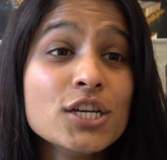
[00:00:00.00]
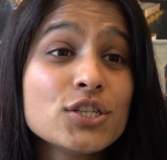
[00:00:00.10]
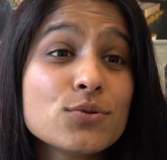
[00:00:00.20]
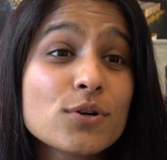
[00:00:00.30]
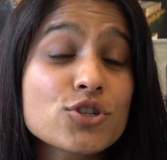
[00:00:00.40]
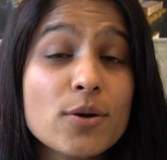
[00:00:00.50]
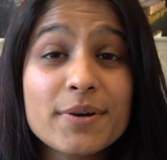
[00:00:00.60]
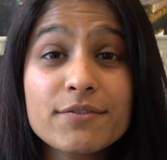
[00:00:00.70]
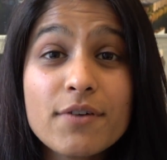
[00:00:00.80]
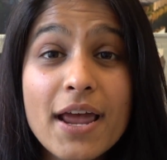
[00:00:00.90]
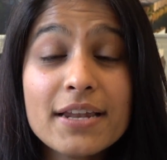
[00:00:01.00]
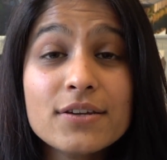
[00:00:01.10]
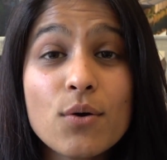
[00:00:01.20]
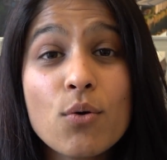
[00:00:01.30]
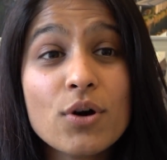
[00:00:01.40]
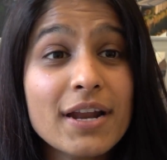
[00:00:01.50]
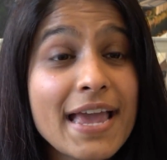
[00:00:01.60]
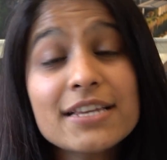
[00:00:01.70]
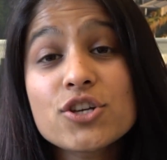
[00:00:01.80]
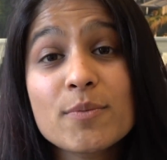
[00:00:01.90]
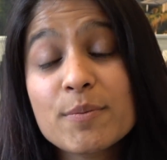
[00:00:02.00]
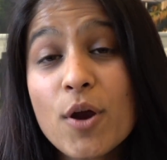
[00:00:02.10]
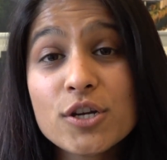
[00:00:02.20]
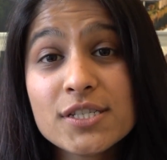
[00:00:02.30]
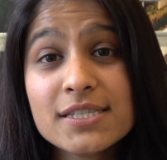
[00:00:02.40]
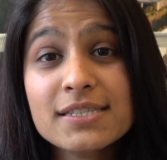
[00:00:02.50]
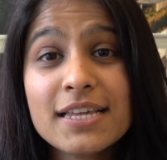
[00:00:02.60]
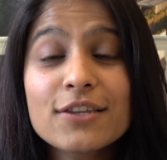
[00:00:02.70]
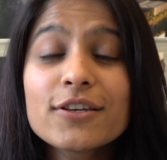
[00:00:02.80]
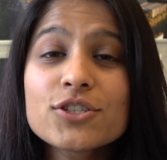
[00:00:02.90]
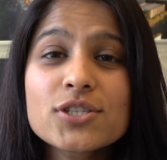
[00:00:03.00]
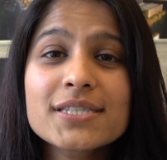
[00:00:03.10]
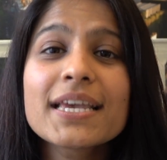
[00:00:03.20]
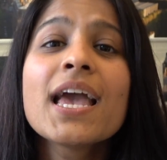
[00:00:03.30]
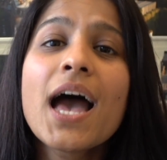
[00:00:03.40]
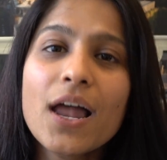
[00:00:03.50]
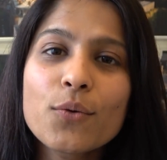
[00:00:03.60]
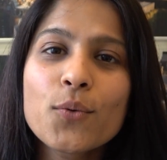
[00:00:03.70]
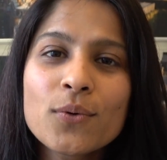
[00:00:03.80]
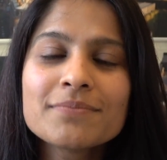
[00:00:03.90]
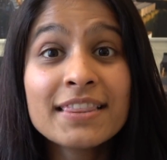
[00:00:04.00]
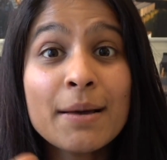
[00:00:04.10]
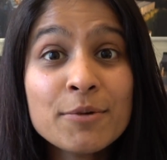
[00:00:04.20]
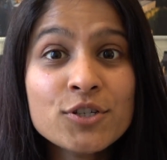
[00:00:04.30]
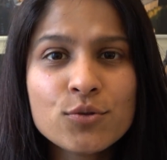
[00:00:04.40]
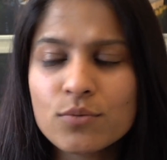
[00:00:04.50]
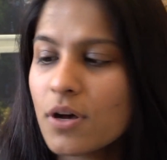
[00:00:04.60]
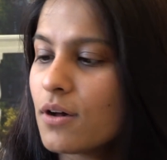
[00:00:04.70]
to a German friend or any German person, then you can just say hello. Number two,